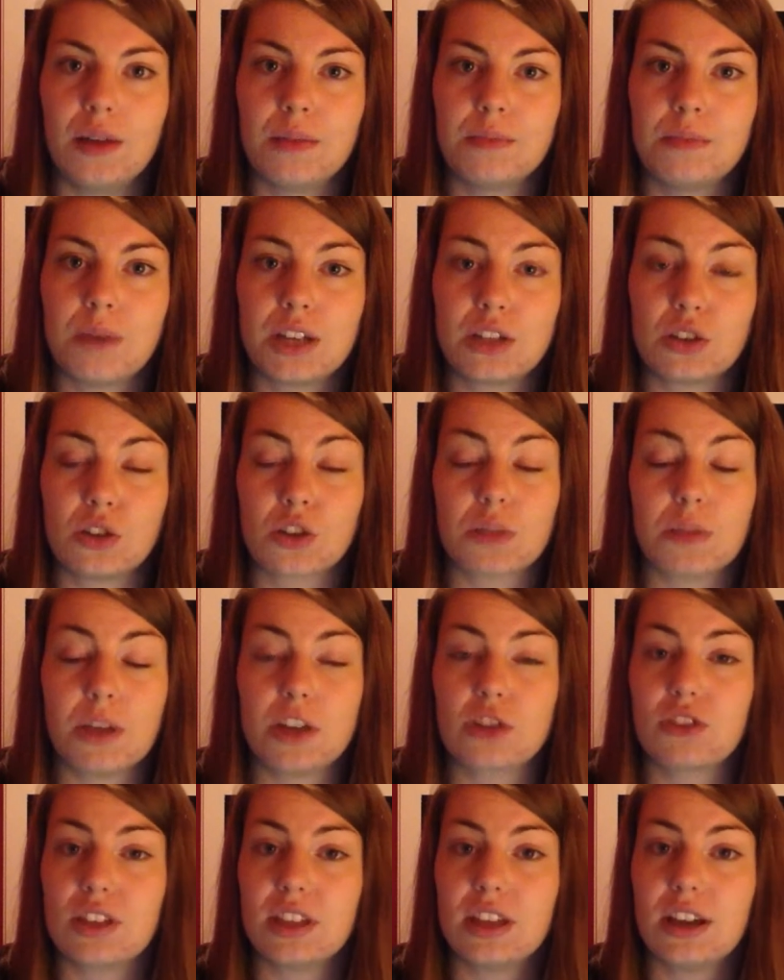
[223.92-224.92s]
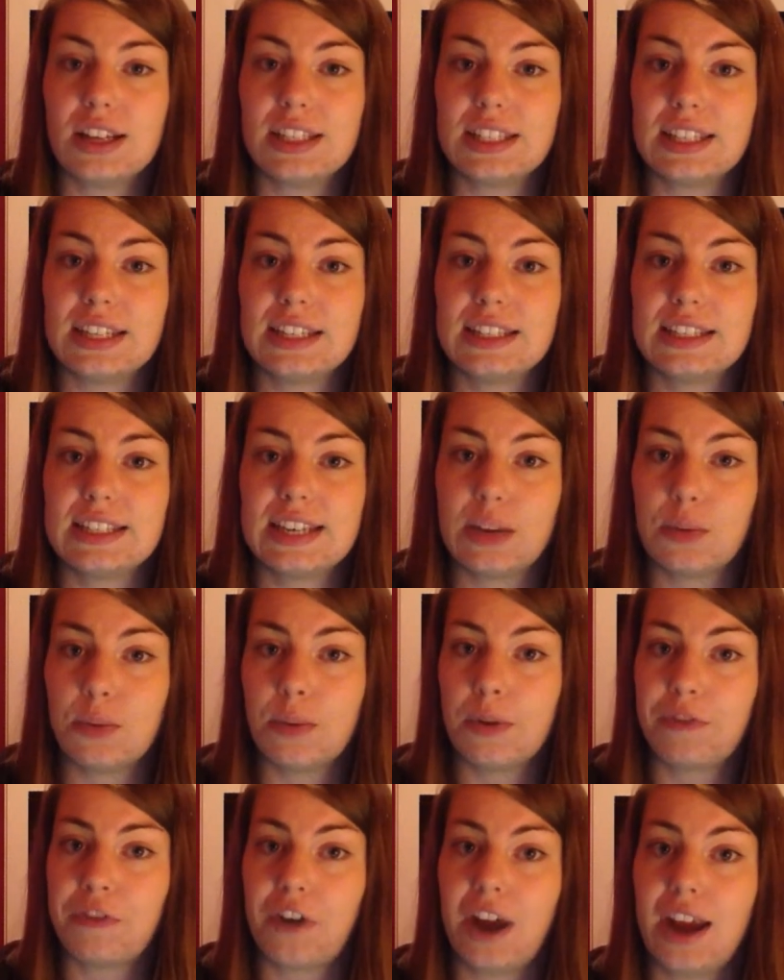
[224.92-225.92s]
my documentary that I did it with
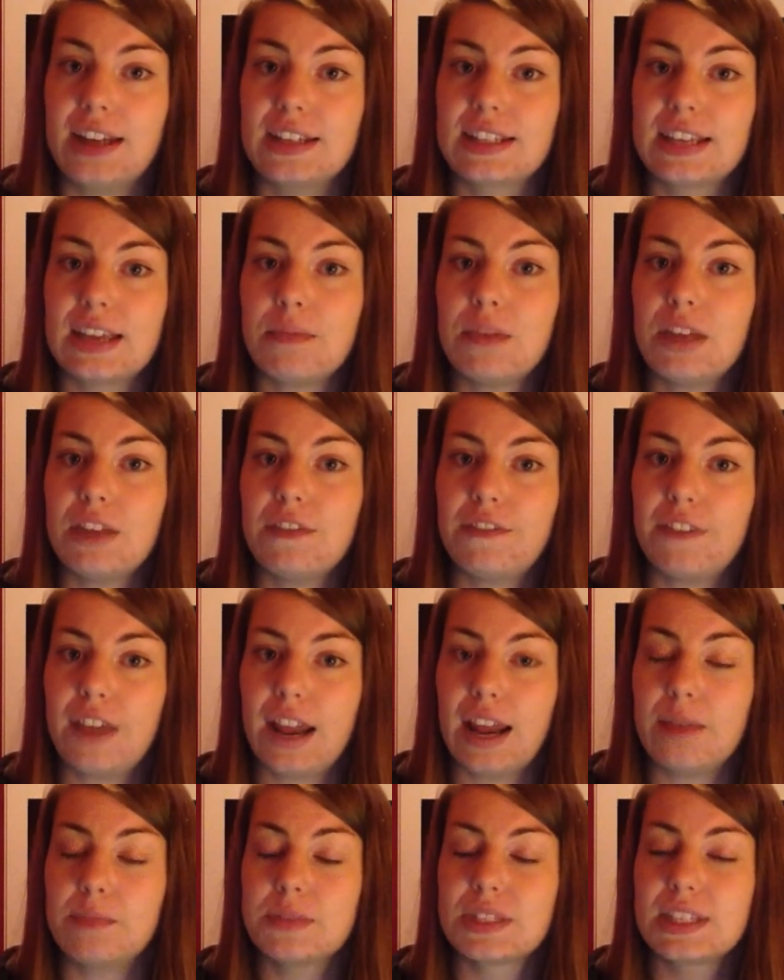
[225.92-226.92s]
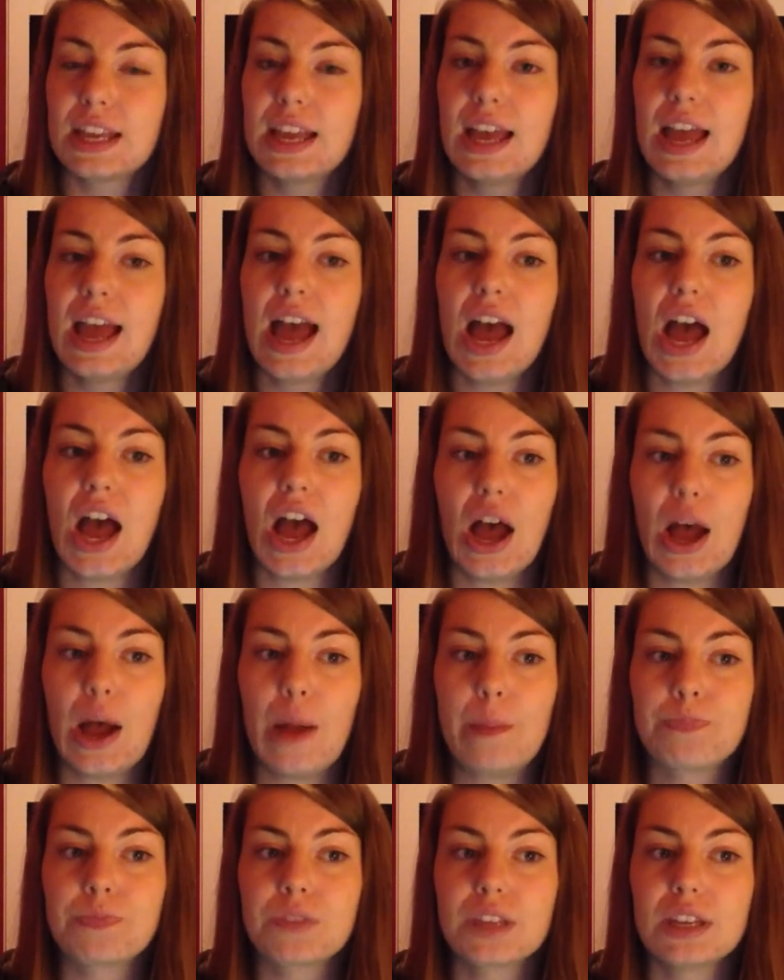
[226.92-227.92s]
my friend Kimmy Phillips,
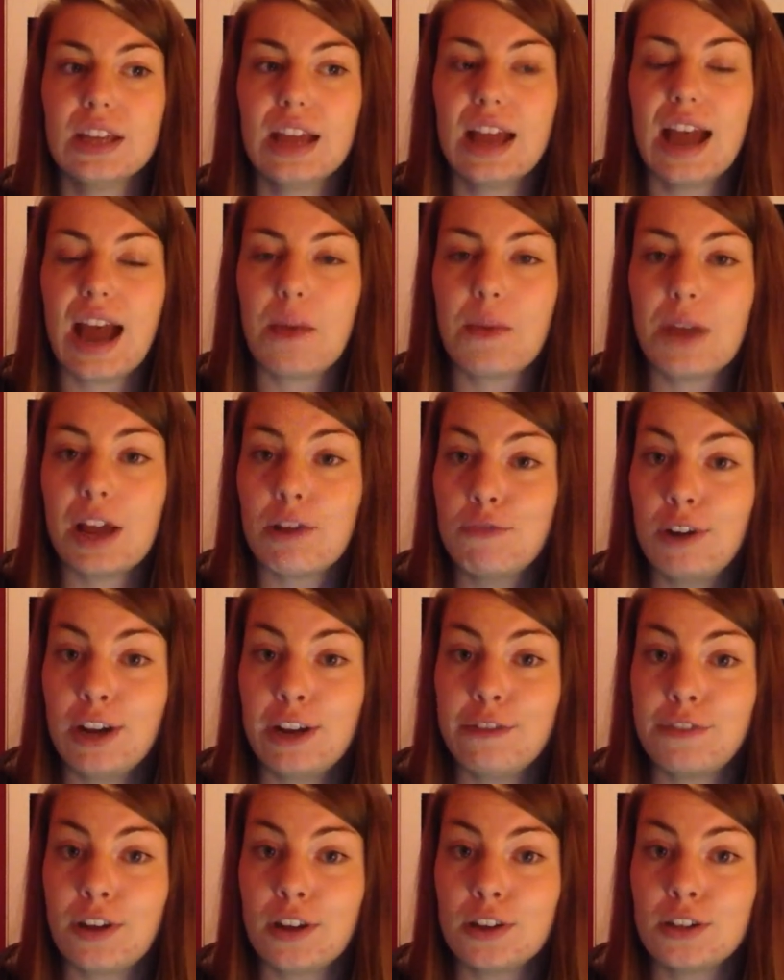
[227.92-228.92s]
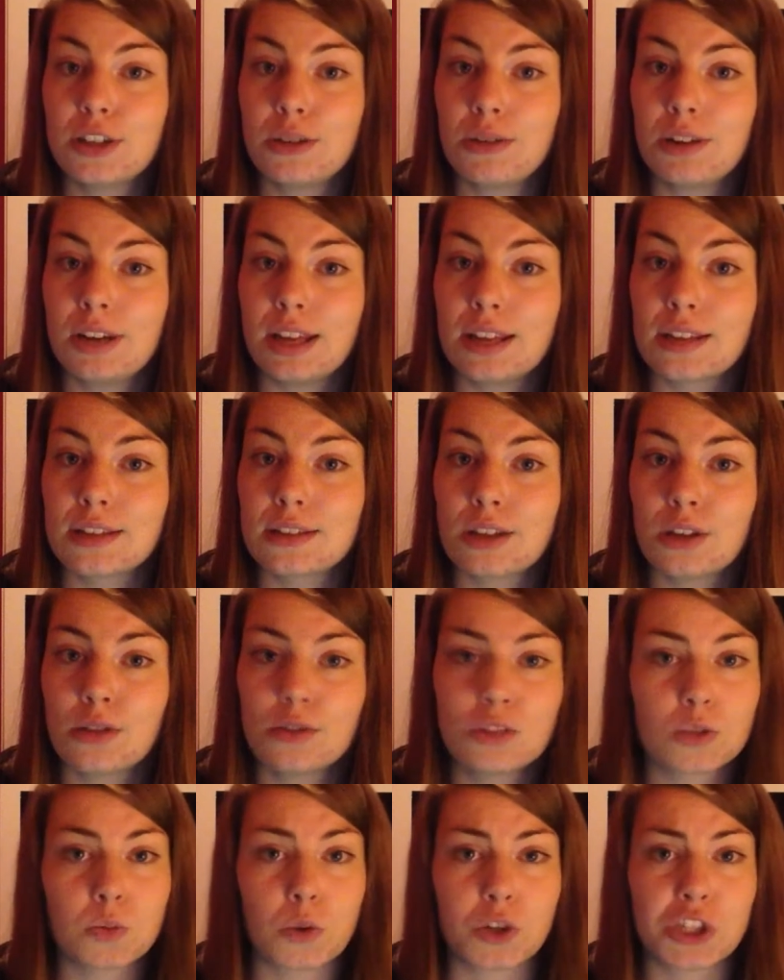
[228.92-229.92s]
and we had really fun doing it. So
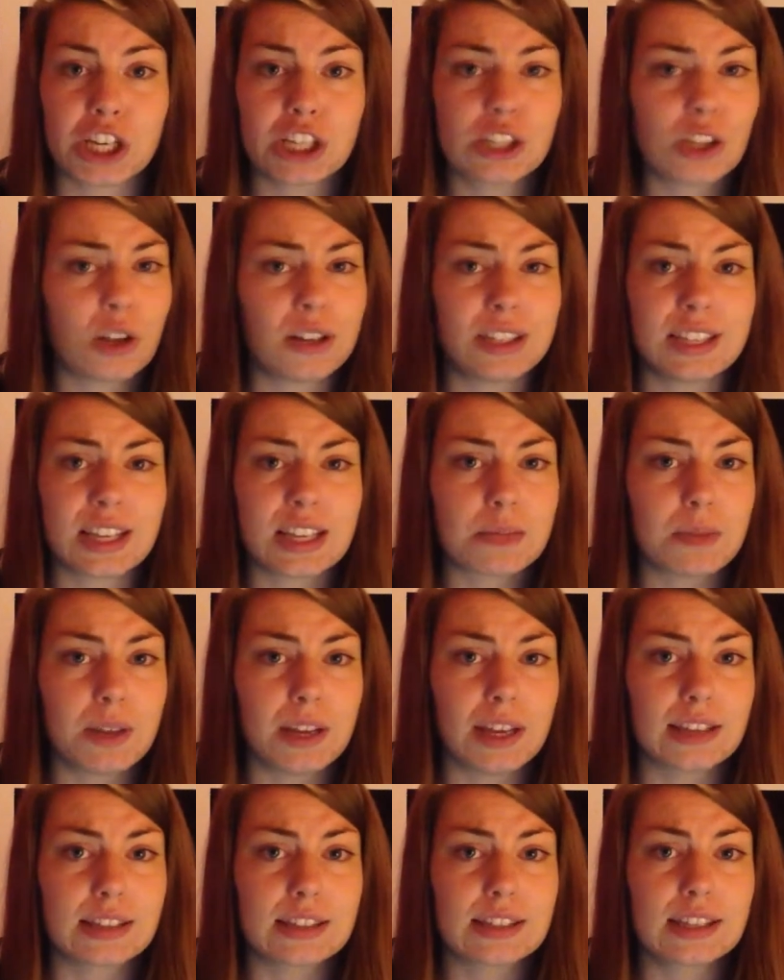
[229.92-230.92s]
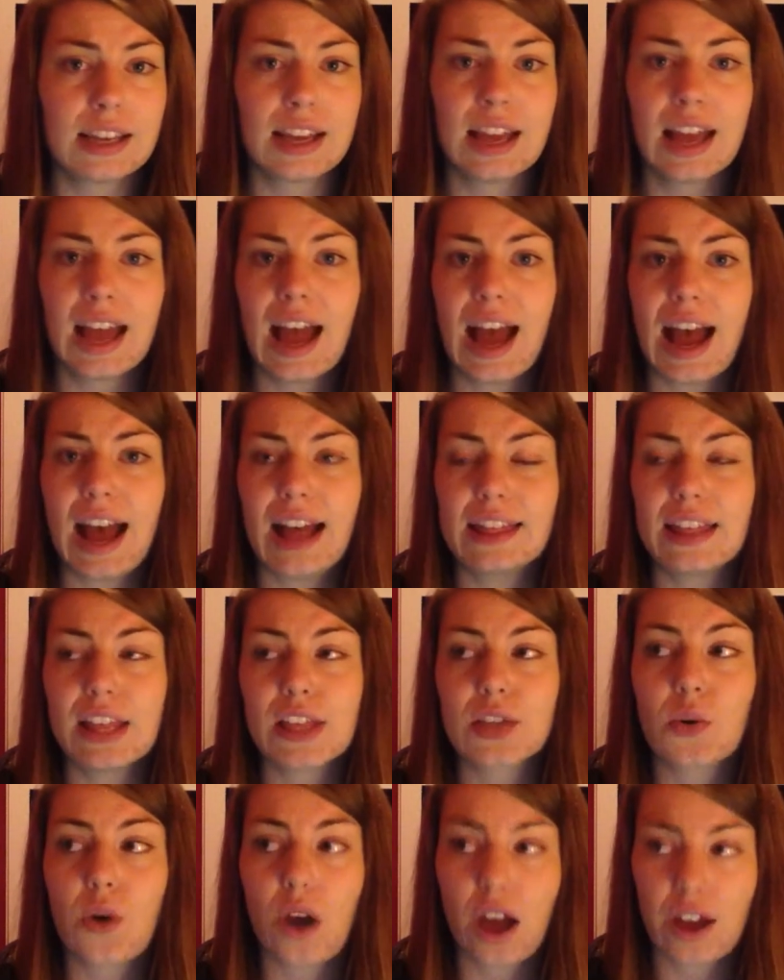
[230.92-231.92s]
just watch it. It's only 6 minutes and
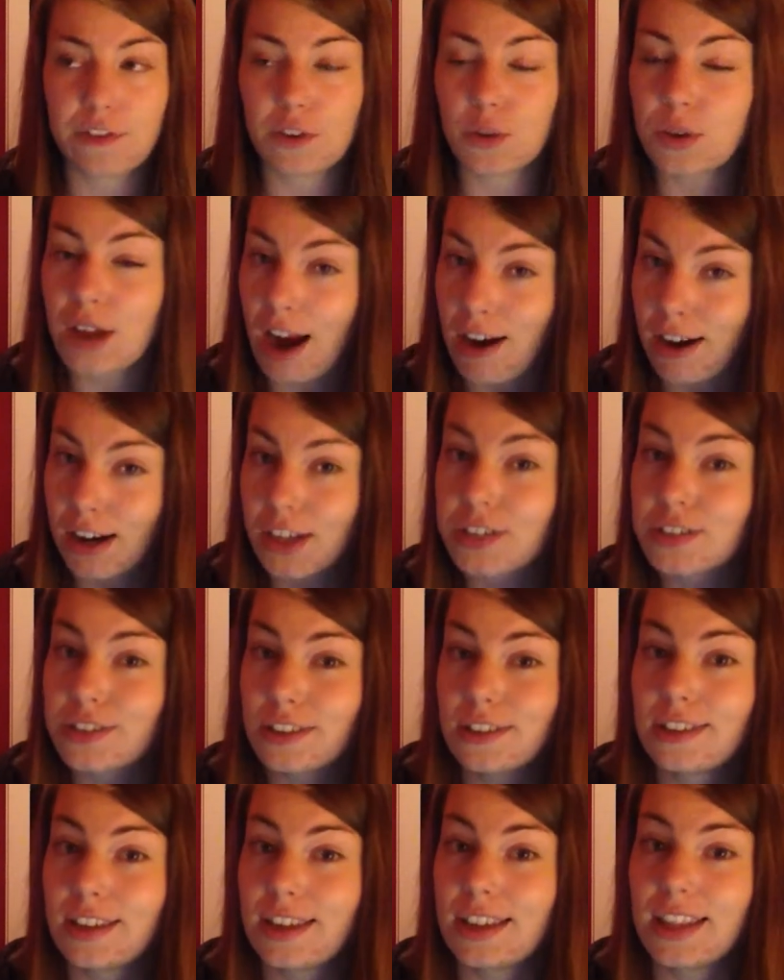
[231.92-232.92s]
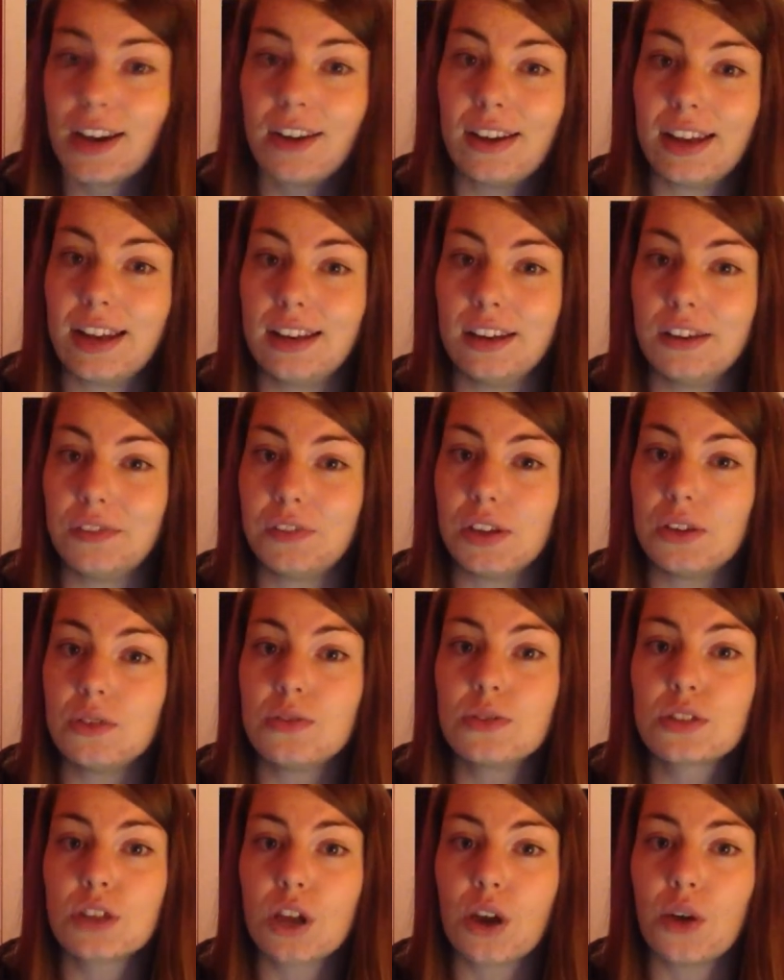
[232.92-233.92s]
there's quite a few characters on there that I interview,
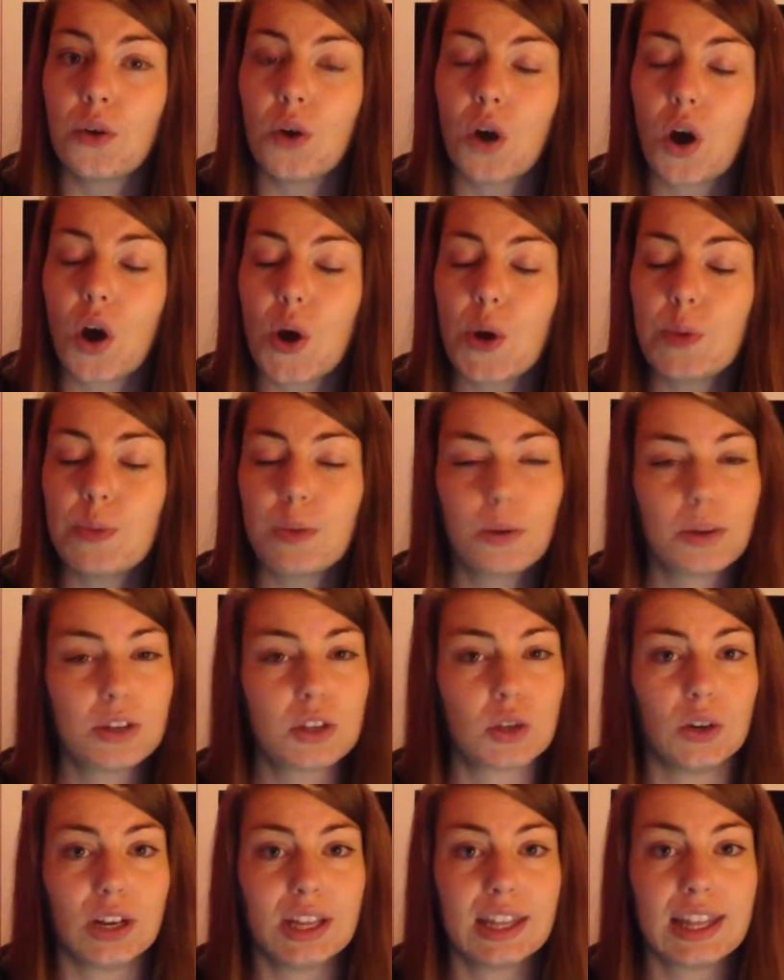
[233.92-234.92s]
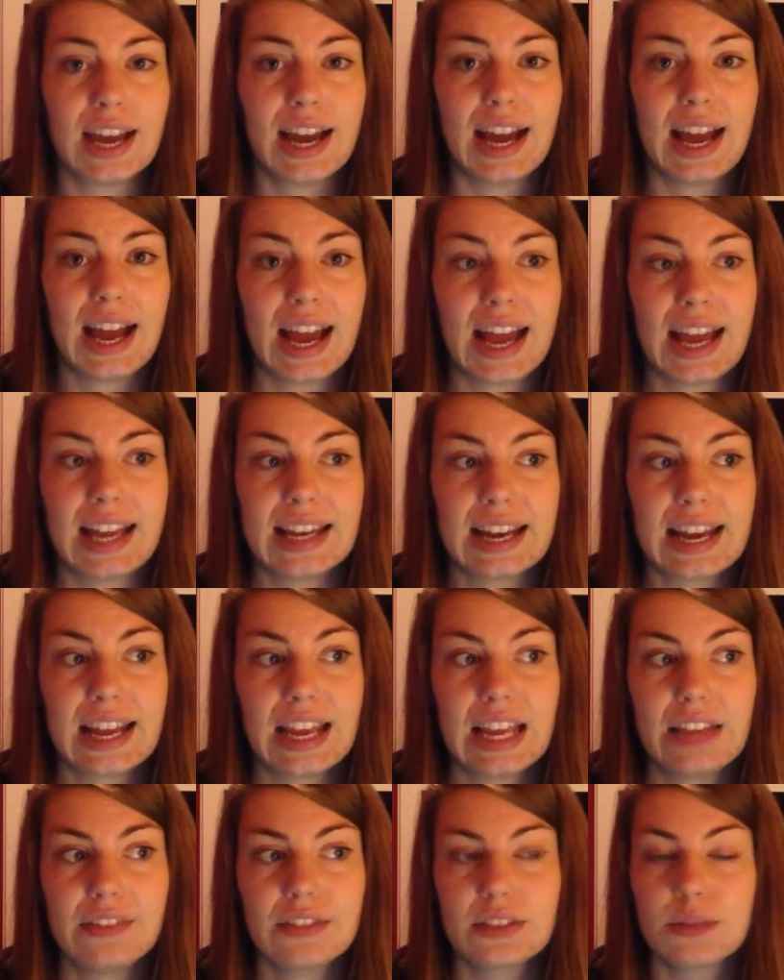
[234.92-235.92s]
so I hope you enjoy that and
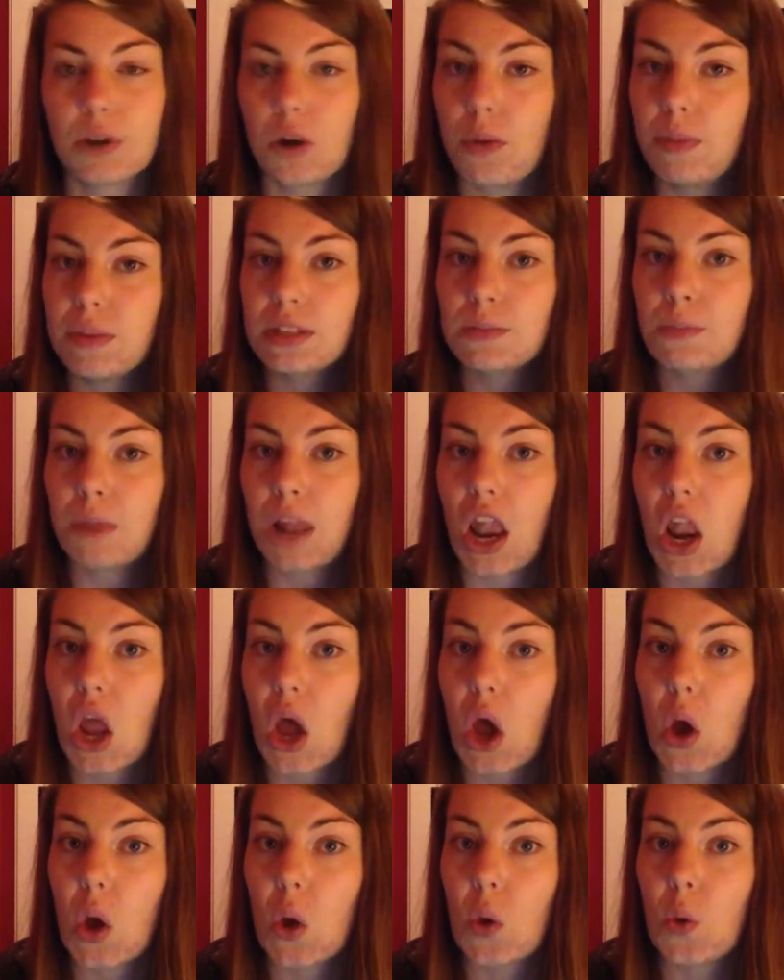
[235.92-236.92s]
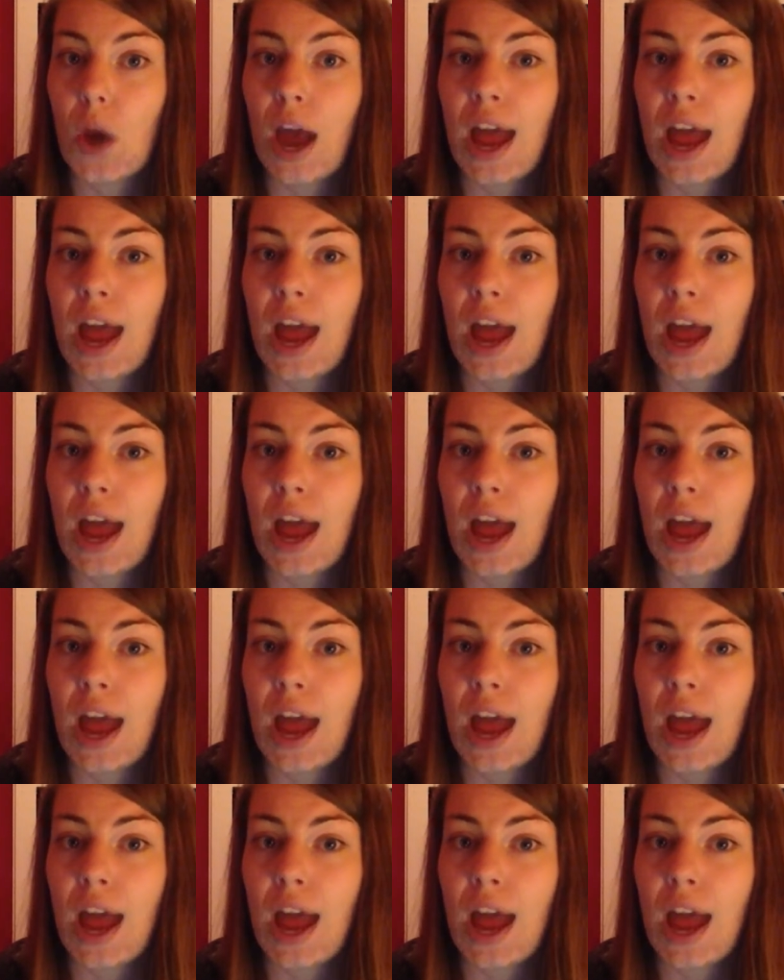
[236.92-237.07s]
leave some comments below.